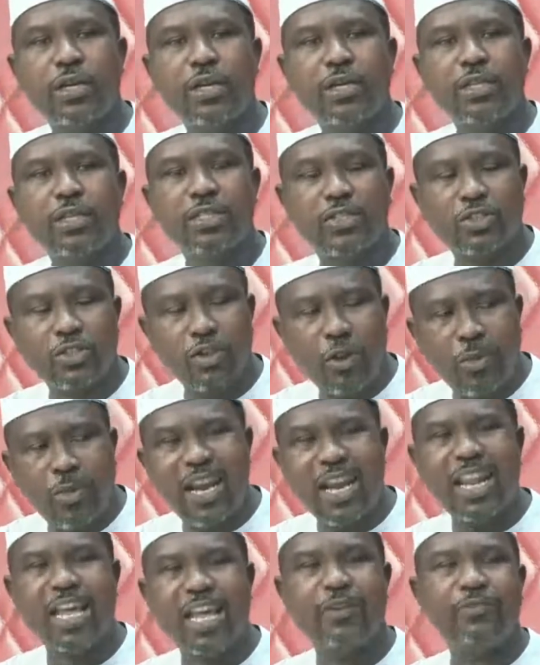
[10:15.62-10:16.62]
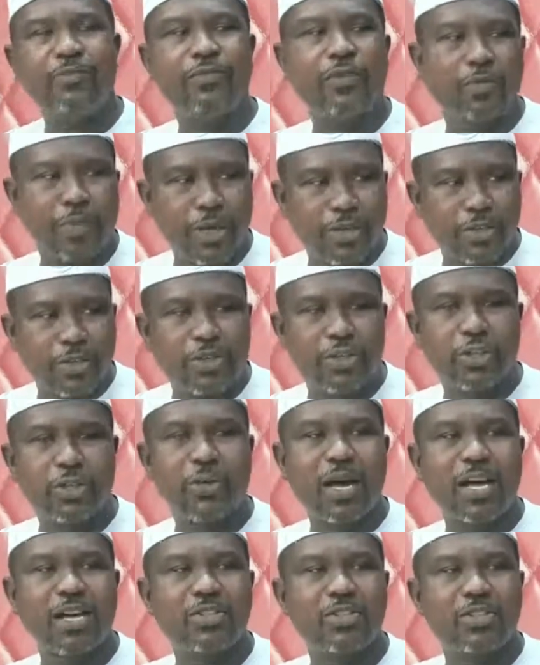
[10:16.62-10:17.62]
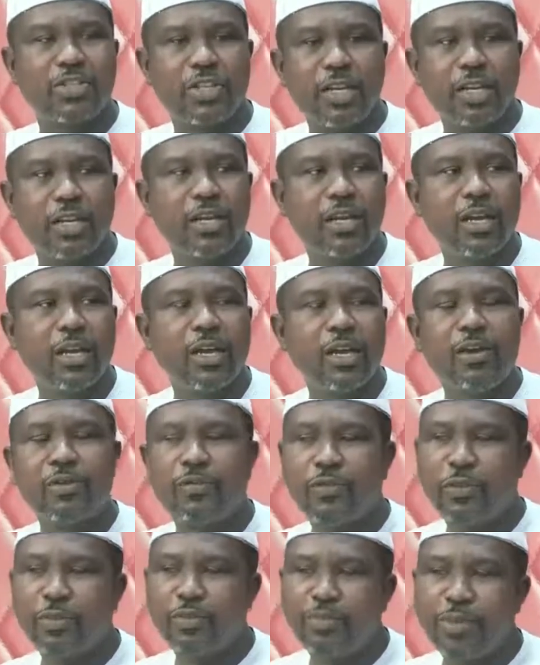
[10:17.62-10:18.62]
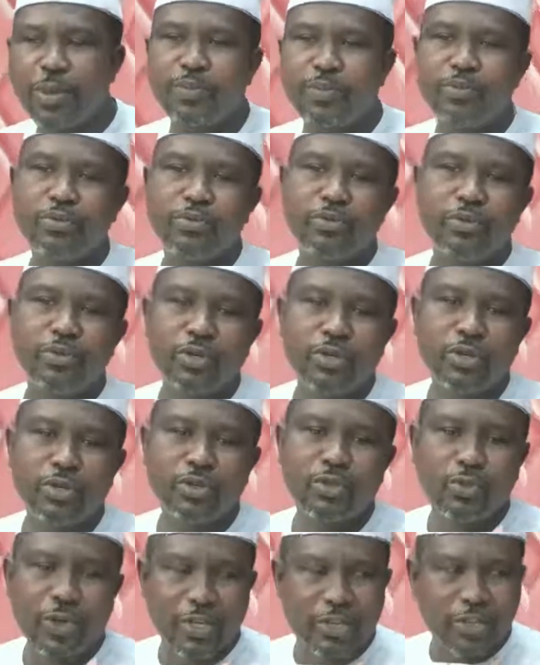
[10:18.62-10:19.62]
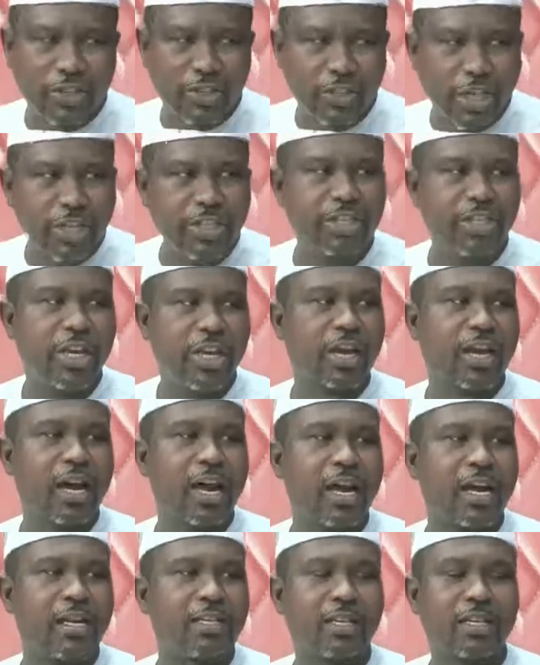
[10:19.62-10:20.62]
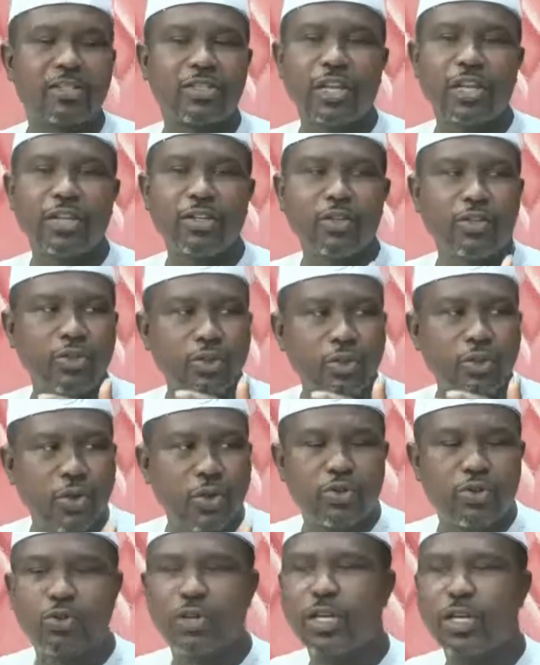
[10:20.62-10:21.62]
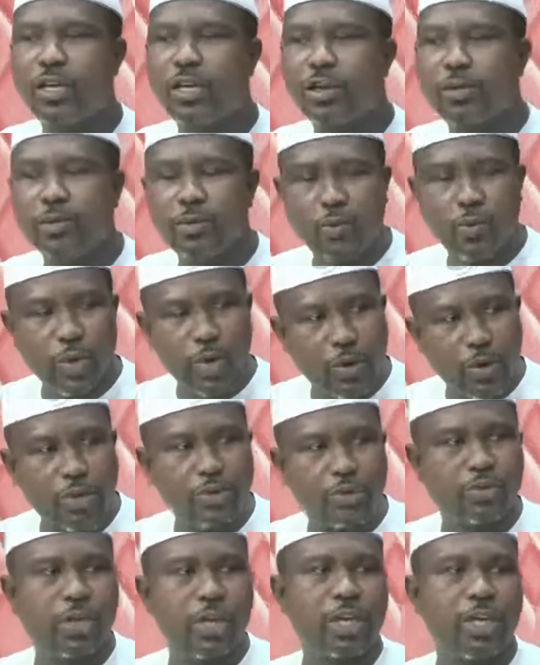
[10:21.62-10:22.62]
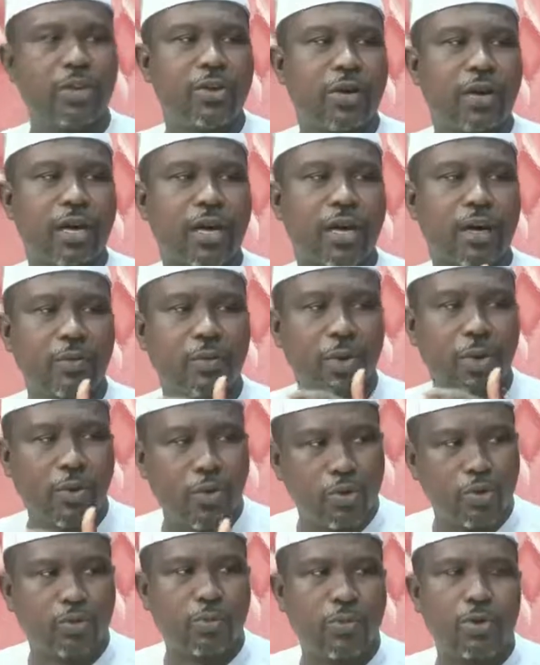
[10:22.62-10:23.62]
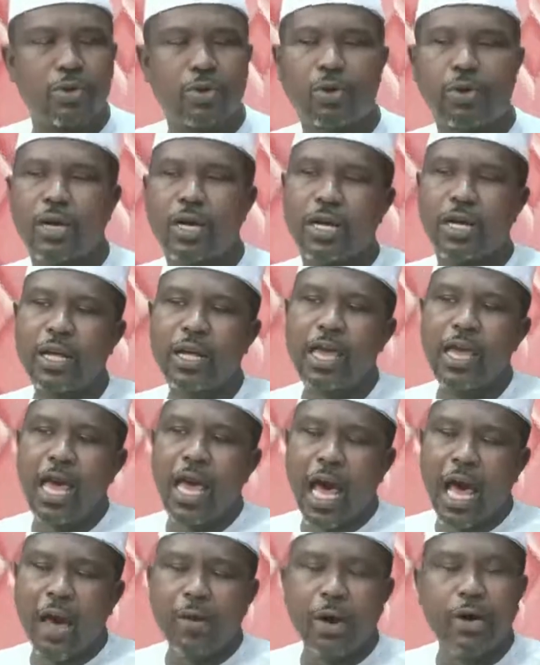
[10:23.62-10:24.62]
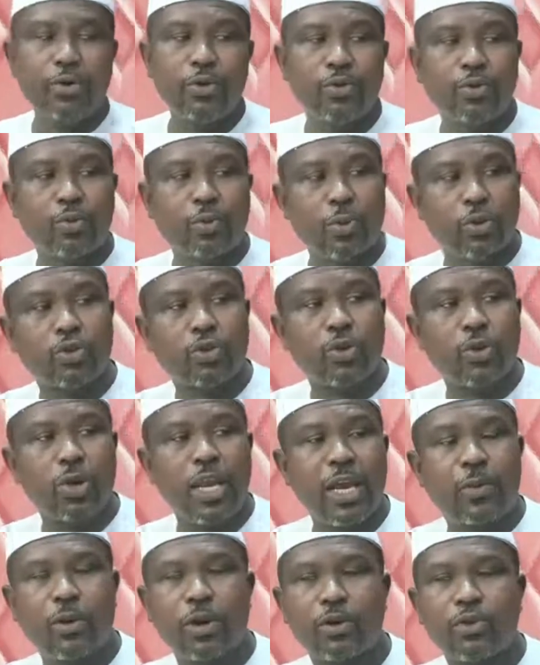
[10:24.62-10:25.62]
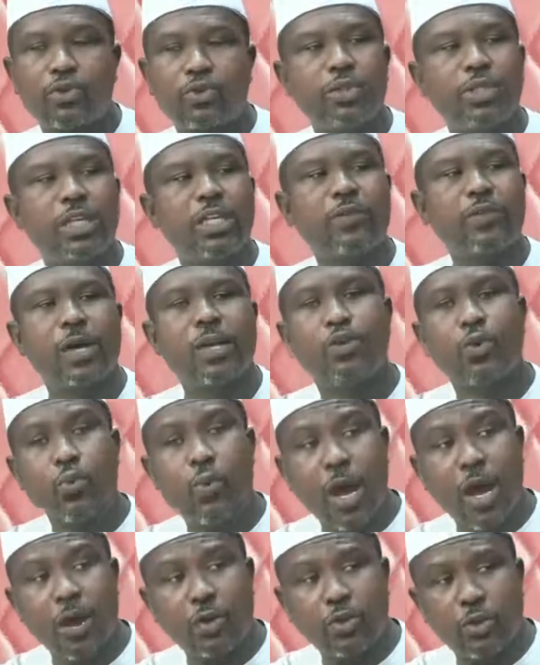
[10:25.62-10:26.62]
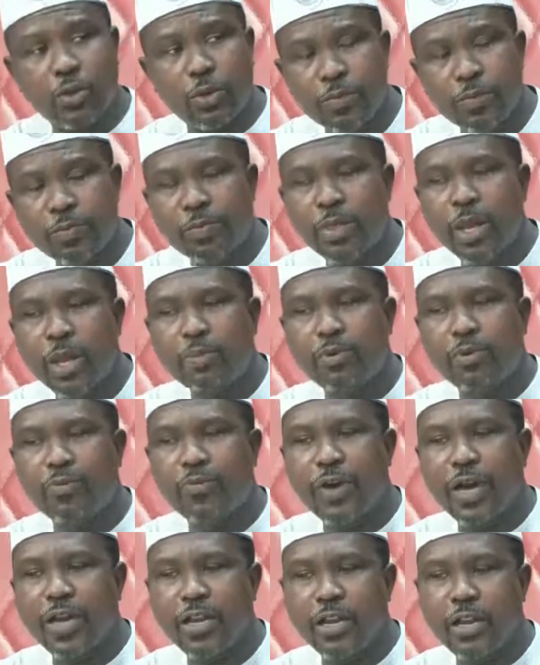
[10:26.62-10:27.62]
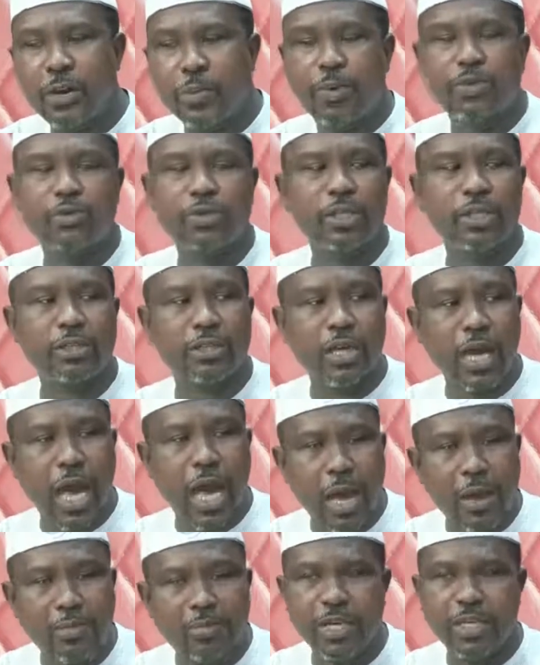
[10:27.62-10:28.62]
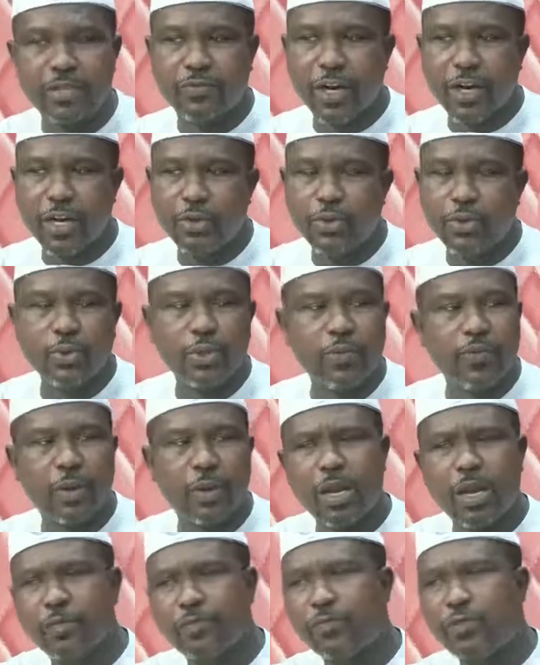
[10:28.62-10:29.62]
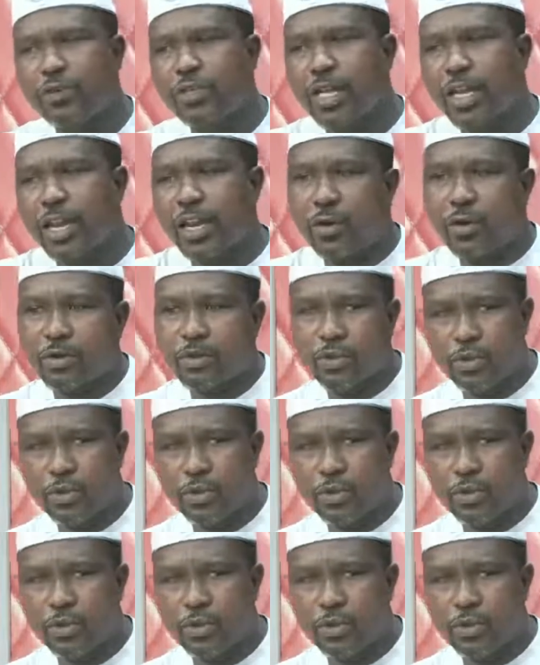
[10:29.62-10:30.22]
some level of patriotism and zeal for people to exchange their cars and say, you go today, we go today in your car, we go tomorrow in your car. Our youth must also learn one or two things. So we are also providing the opportunity, the ambience for our youth to develop. And of course, agriculture.